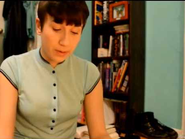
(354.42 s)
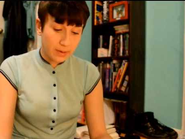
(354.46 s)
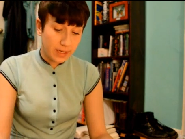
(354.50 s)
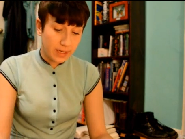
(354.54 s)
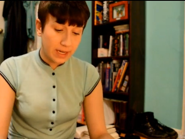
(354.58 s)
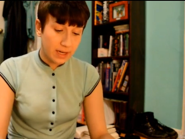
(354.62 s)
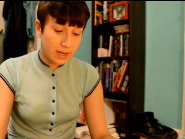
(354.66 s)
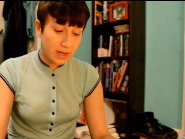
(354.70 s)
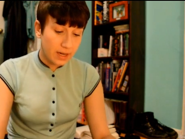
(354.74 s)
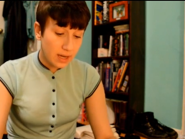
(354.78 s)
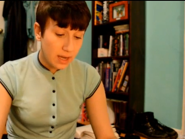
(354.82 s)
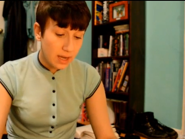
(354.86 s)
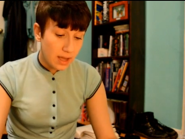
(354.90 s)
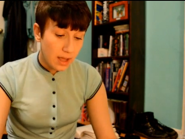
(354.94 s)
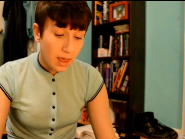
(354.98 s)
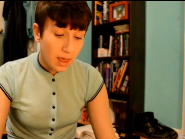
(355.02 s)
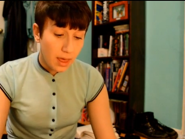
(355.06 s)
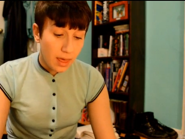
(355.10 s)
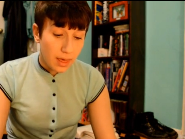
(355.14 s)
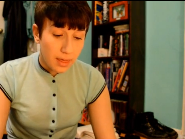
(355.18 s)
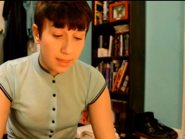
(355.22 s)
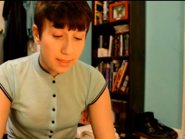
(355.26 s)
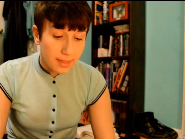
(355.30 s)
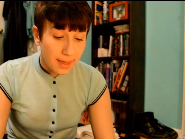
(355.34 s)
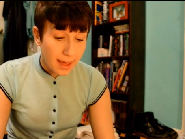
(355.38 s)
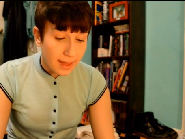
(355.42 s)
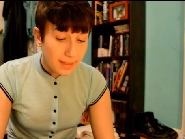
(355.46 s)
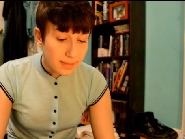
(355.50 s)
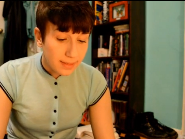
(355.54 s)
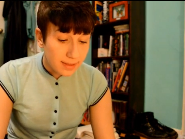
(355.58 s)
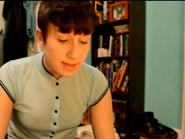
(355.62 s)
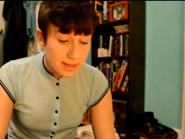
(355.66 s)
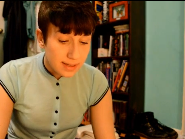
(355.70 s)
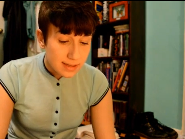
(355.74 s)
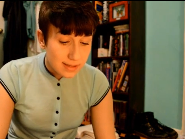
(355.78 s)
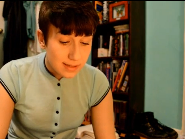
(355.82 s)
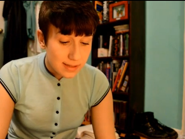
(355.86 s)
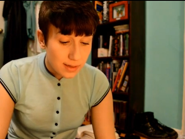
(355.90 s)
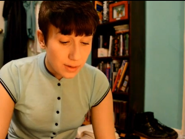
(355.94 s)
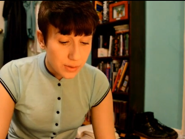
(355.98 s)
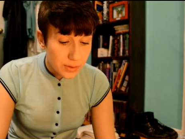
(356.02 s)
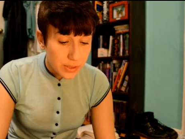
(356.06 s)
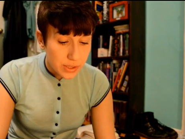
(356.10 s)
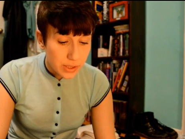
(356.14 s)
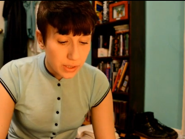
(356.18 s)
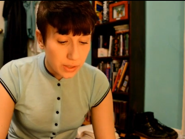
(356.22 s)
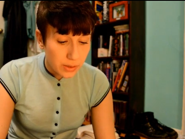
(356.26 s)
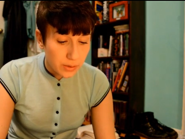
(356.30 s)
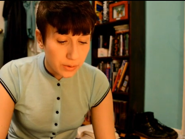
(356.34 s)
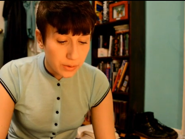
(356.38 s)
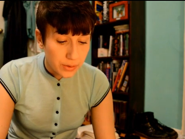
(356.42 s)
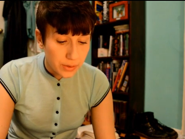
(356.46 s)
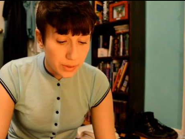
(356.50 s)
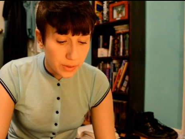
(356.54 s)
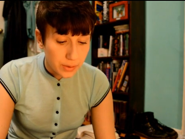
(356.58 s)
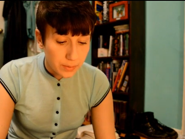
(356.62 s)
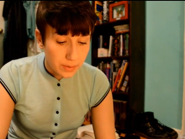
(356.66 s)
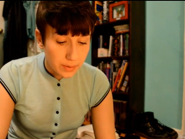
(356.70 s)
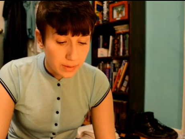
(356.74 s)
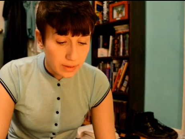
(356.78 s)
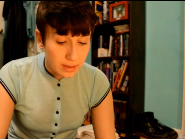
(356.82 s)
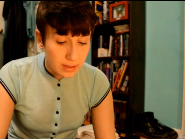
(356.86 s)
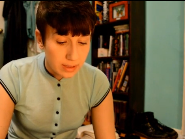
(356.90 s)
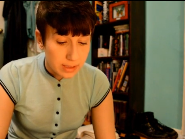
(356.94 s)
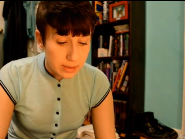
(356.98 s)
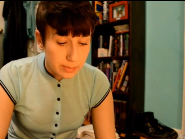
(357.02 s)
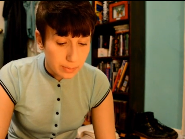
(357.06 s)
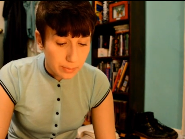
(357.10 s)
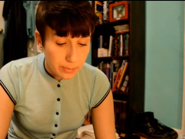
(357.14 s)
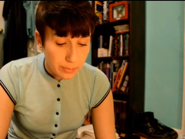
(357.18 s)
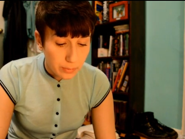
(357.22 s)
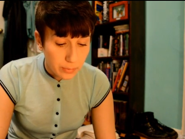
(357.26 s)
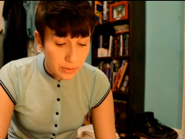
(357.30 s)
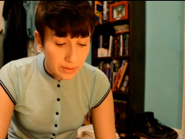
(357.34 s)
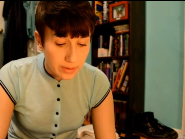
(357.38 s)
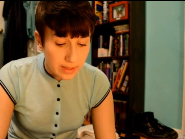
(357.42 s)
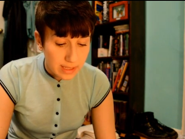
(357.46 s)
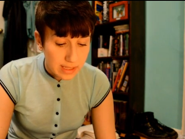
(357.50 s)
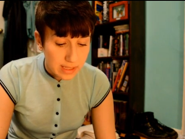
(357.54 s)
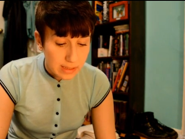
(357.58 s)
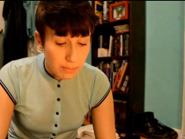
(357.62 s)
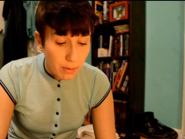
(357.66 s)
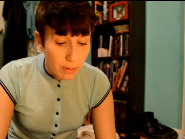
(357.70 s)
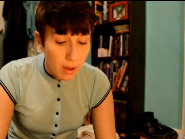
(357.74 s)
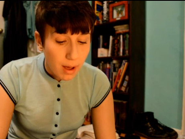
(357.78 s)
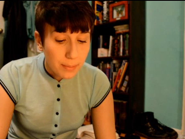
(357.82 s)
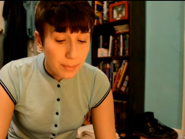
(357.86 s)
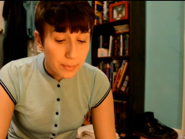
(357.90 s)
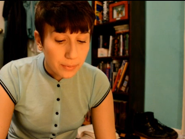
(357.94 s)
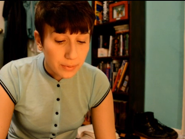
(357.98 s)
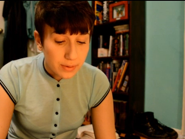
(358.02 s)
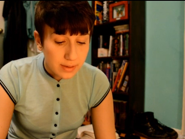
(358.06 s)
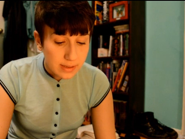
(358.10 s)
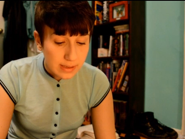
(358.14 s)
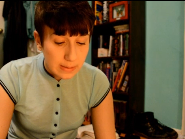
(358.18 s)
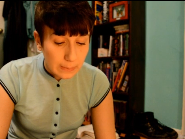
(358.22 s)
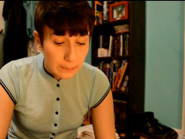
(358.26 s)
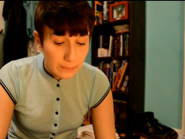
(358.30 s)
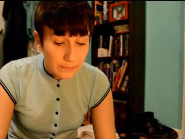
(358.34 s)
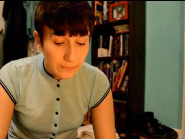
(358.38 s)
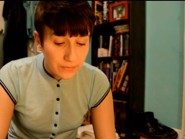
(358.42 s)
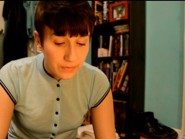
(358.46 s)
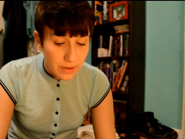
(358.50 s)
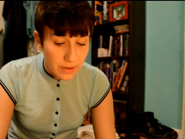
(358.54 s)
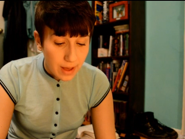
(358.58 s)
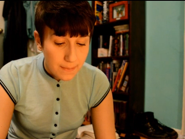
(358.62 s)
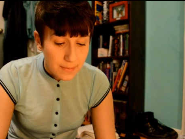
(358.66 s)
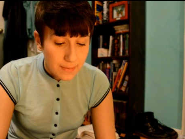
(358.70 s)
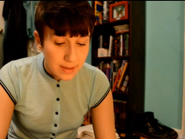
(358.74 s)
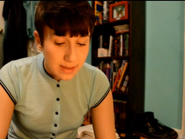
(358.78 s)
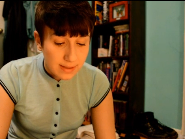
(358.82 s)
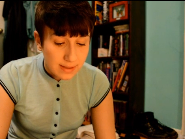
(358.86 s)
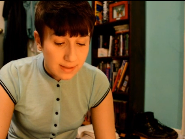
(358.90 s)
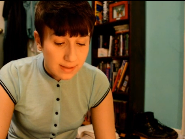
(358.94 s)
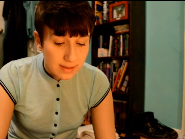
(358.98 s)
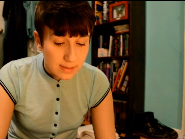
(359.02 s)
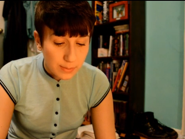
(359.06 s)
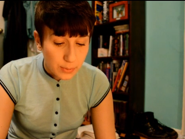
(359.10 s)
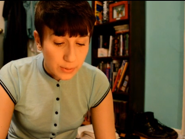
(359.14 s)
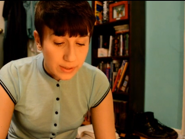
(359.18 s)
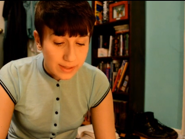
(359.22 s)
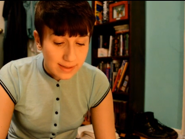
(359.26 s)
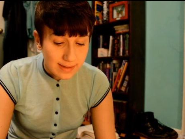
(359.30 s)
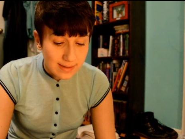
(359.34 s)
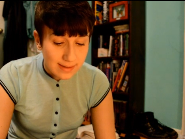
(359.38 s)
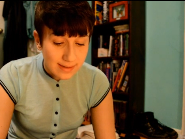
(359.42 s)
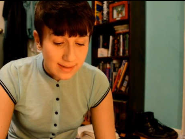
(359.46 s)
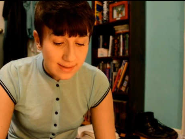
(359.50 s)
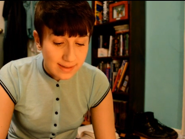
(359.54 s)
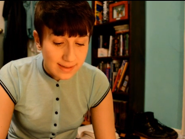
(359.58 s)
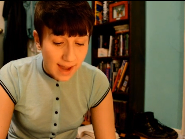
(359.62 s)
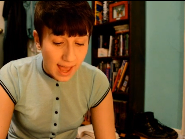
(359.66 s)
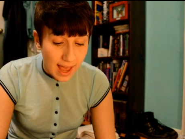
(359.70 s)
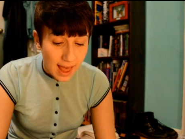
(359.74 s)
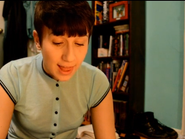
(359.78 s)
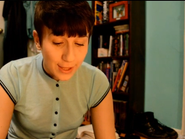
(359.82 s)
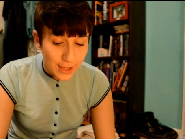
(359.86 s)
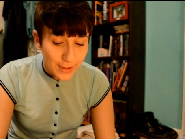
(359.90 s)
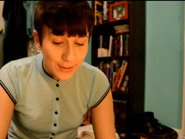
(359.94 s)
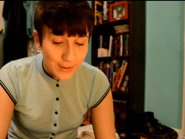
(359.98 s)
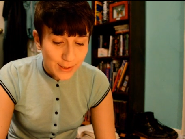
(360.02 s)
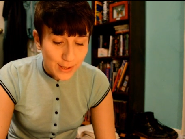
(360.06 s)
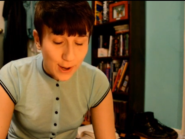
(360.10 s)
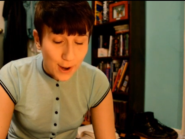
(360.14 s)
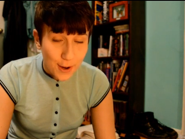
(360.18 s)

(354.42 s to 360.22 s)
wrote here that this social order with its pauperism, famines, prisons, gallows,